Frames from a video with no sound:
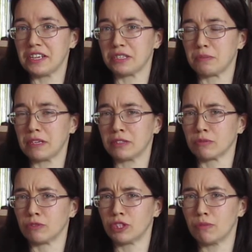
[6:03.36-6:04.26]
speaks
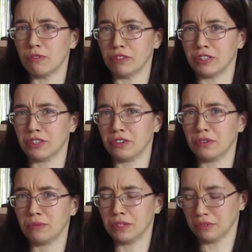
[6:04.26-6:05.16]
some gibberish that
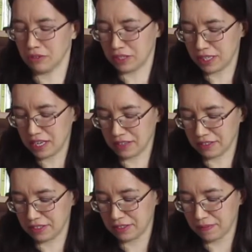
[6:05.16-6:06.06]
nobody
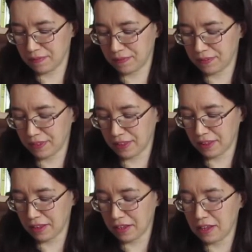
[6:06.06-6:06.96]
understands.
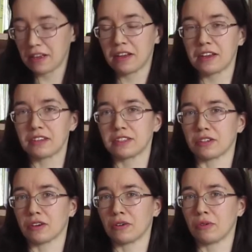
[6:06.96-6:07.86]

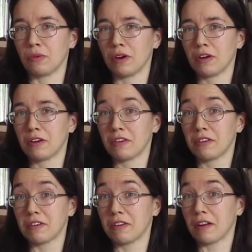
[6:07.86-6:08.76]
So
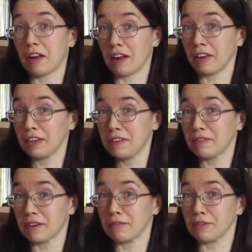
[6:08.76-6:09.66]
I'll leave
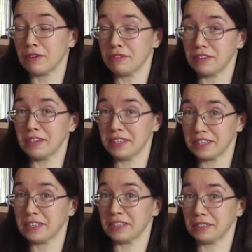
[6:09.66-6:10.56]
that for you to
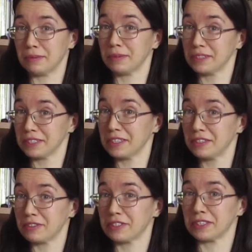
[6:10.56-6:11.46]
decide, but it's an
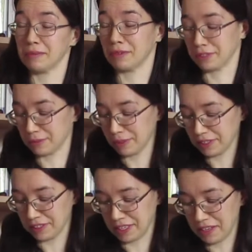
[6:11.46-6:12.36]
interesting
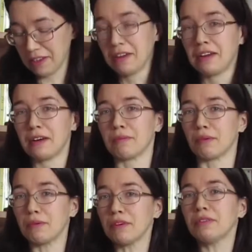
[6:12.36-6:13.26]
possibility.
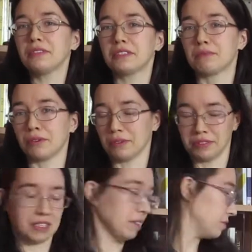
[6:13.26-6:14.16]
But what all this
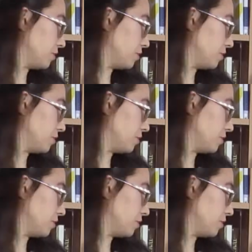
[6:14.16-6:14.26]
boils down